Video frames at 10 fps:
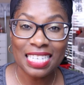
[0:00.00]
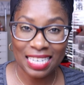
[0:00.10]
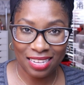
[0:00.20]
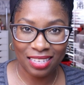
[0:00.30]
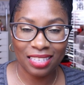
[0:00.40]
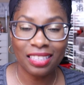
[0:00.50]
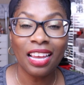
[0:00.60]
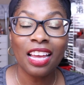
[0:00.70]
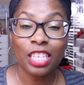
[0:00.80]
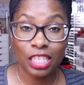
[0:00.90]
needs
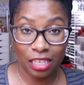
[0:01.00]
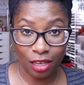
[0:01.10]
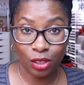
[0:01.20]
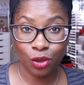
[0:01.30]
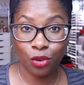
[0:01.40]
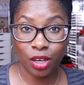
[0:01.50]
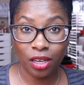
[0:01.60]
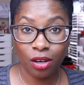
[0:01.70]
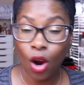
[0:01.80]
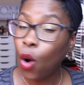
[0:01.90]

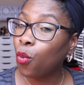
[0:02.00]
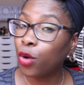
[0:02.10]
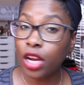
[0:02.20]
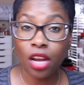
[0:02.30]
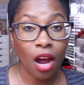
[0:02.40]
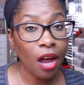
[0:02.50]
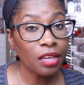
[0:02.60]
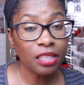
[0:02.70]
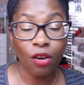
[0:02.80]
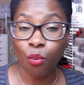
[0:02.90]
sunscreen.
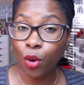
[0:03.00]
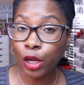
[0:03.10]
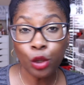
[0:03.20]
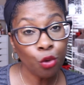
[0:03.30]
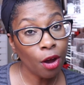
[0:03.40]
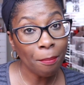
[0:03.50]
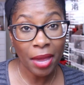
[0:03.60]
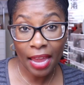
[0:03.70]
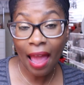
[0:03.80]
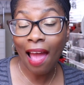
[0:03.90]
Regardless of what you
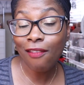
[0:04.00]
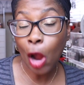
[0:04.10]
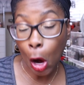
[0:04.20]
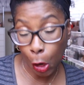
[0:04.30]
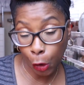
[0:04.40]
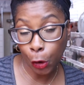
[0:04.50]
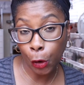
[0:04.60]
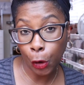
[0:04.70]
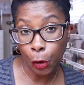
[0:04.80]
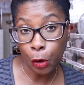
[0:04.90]
may have
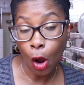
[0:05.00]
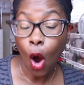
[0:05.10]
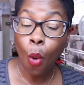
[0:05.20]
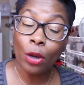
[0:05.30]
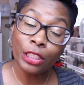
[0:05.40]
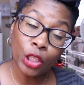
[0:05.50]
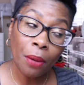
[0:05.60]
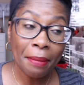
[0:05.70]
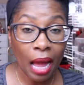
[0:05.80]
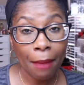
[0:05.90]
heard, what your
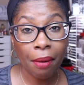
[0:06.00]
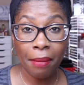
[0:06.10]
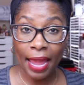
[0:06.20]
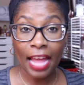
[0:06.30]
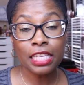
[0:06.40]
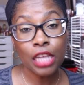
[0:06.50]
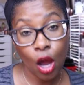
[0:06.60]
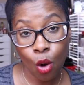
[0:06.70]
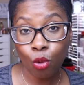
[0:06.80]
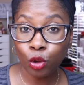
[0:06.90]
mama may have
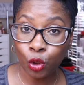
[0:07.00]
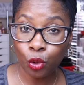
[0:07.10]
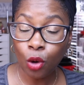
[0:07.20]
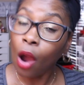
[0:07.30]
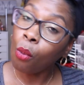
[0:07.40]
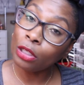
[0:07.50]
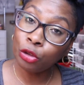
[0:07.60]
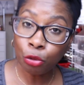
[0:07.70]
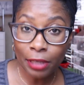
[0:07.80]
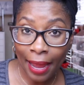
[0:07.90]
told you, what
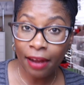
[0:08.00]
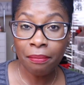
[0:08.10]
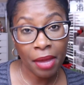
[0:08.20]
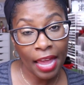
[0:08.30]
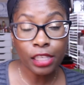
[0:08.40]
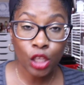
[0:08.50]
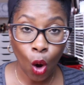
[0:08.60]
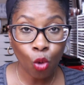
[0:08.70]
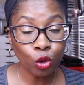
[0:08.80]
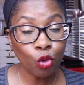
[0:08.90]
your daddy may have
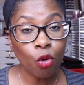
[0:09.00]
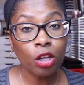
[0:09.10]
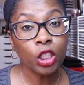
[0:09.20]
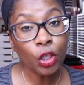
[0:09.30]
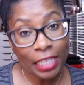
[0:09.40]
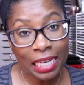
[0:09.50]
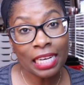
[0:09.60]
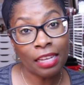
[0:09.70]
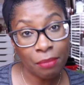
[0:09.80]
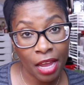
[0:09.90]
told you, what your
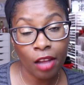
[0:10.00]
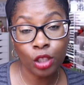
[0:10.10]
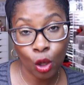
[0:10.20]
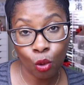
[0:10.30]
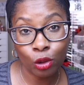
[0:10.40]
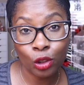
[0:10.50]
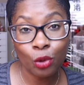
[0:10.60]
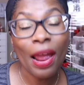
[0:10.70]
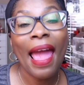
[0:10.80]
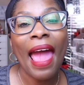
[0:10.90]
nene may have told
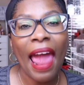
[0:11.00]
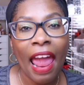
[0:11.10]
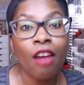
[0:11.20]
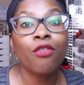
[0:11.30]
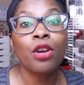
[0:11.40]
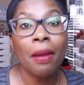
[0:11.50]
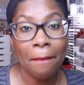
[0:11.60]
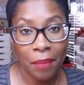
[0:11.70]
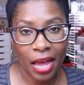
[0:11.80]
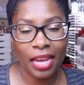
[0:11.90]
you,
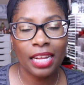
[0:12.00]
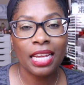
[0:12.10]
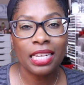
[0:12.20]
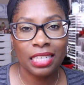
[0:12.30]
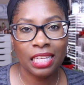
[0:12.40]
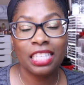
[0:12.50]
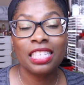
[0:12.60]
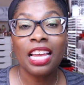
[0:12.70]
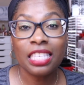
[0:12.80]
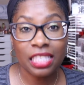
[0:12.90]
everybody needs
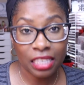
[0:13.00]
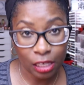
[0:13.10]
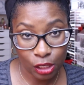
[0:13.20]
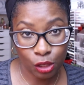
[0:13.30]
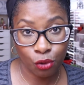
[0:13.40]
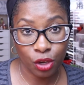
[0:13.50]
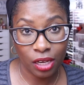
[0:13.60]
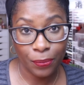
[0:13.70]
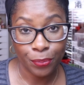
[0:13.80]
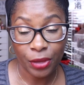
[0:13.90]
sunscreen.